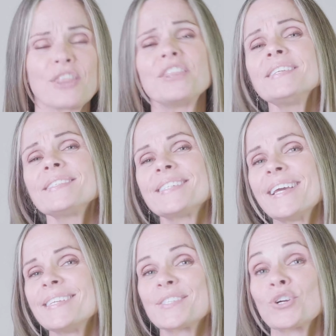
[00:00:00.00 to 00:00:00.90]
These
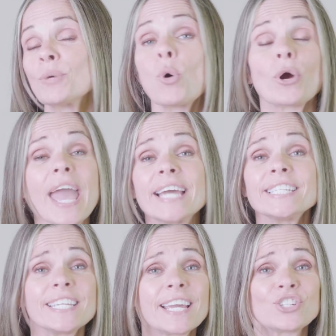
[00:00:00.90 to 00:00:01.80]
days, there are more
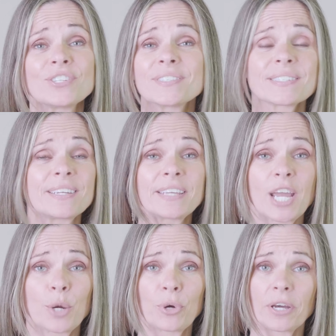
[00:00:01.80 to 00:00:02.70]
anti-aging
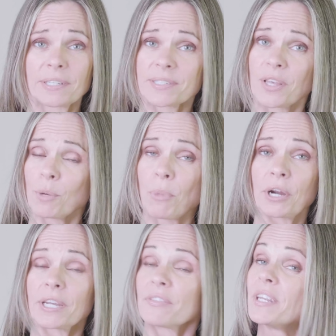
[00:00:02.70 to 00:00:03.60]
skincare products on the
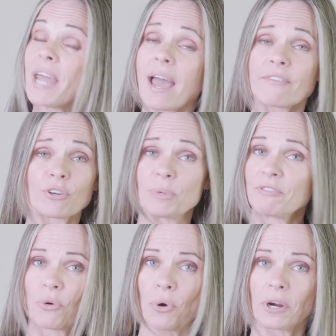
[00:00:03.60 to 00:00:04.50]
market than ever
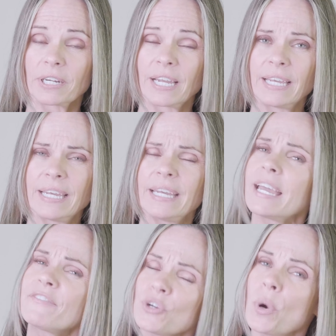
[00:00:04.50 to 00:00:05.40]
before.
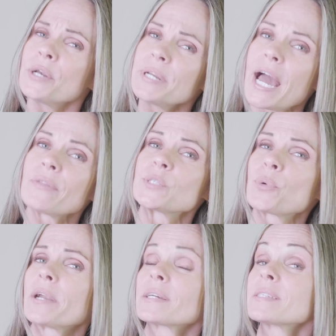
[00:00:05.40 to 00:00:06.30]
If you're wondering how these
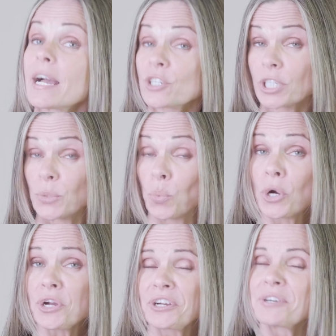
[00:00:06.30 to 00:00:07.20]
products actually
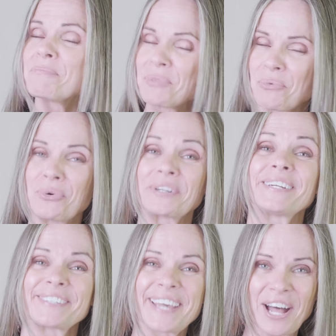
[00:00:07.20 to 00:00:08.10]
work, we're
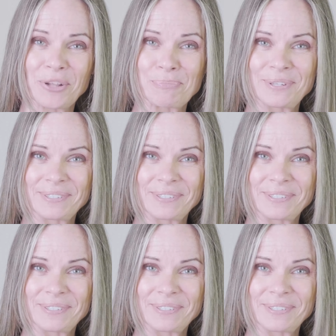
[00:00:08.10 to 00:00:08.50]
here to help.